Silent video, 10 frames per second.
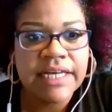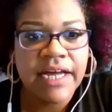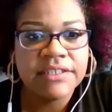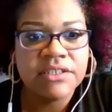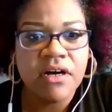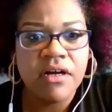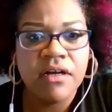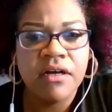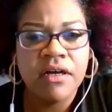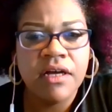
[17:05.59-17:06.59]
that I
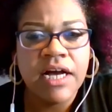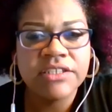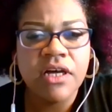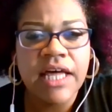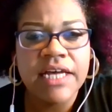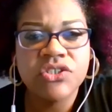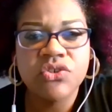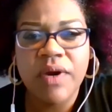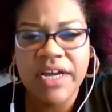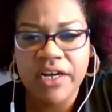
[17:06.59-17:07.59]
saw, I saw a lot of
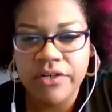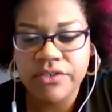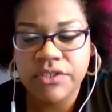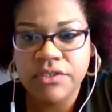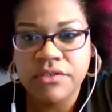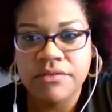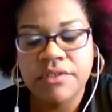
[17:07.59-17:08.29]
squares.